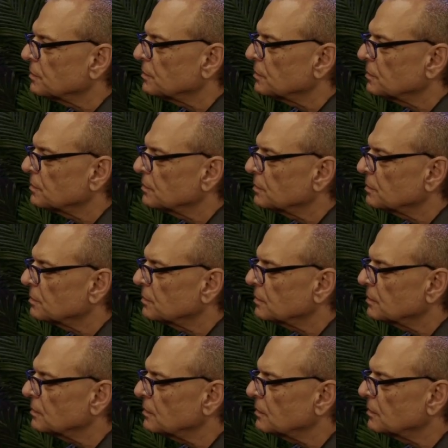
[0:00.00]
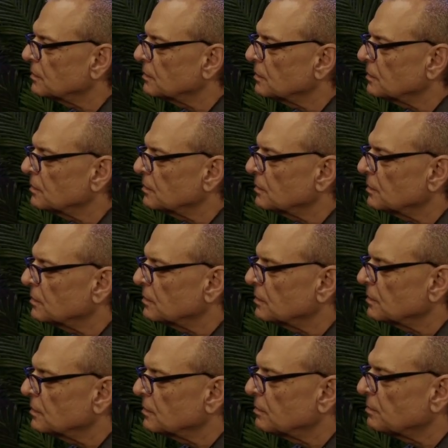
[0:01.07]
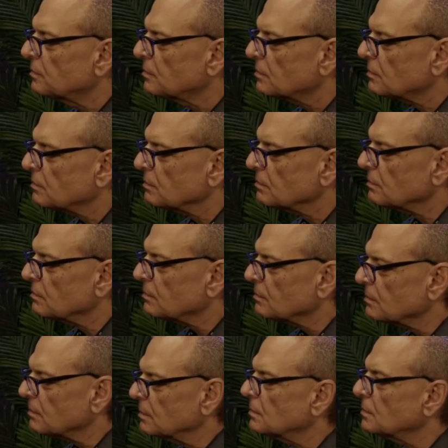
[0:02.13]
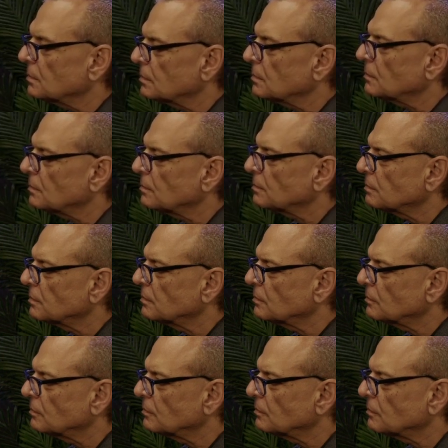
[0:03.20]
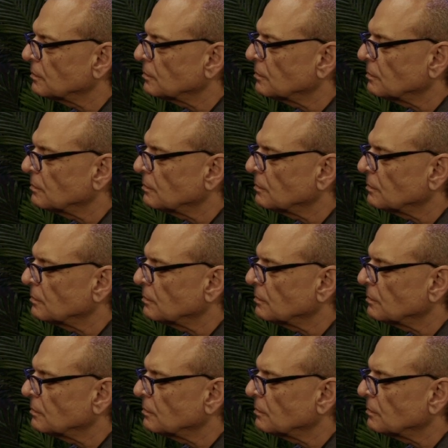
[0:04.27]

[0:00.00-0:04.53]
(silent)